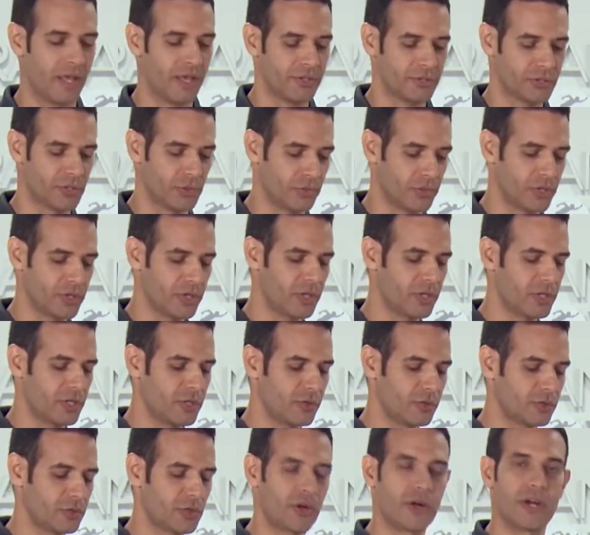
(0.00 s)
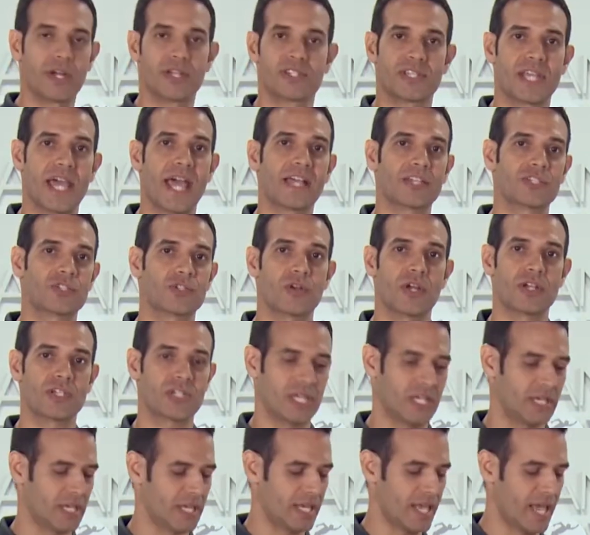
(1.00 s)
So we're going to use our exact stretch
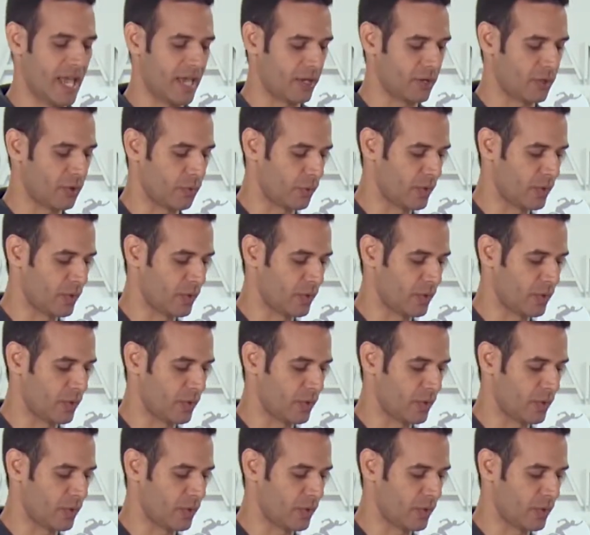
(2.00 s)
indicator,